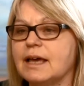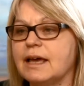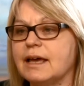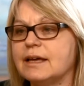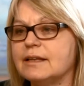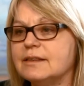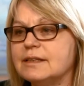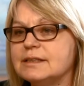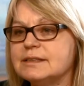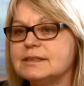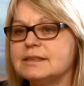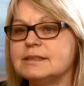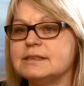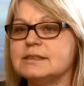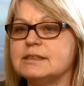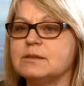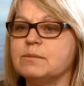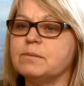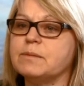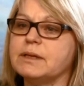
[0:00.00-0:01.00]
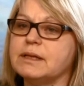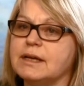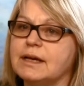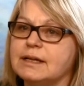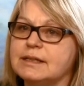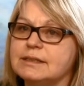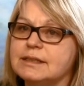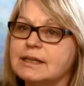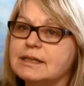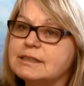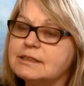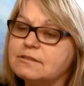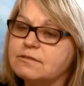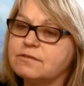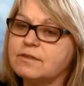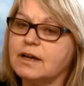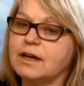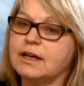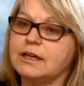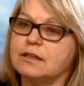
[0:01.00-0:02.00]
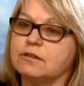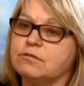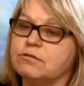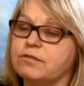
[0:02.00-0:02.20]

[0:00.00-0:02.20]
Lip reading: And this is simply identifying a